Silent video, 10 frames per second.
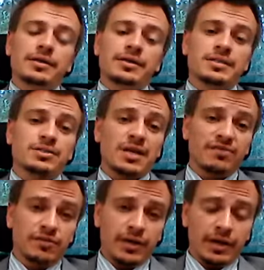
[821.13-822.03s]
is
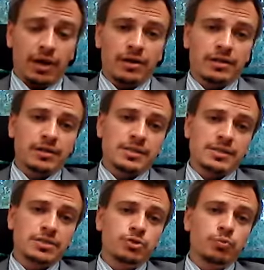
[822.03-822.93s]
suffering under
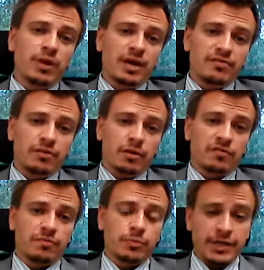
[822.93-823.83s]
this new wave of
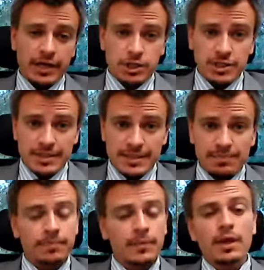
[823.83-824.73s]

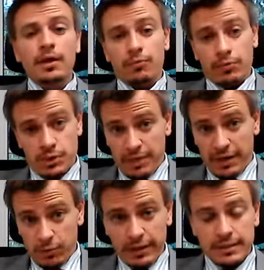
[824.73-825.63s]
protectionism, which by
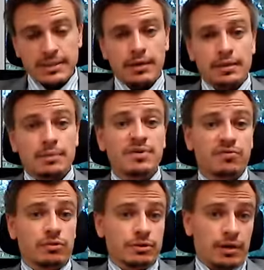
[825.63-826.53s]
the way started
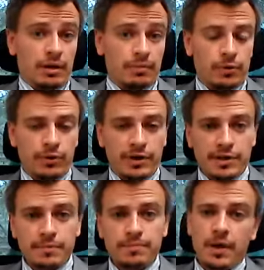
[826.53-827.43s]
before Trump already